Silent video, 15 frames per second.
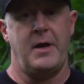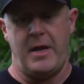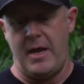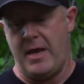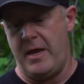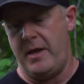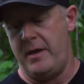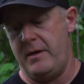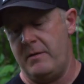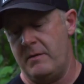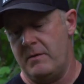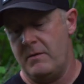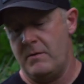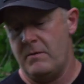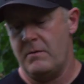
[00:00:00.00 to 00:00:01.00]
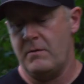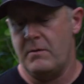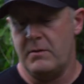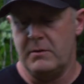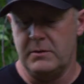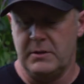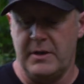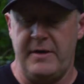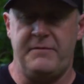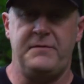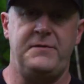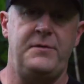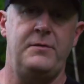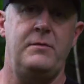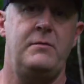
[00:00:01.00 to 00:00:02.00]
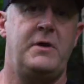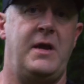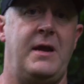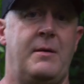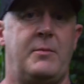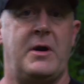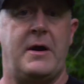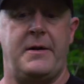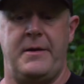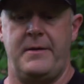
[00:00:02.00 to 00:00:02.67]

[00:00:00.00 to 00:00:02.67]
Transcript: a Lift 2 camera on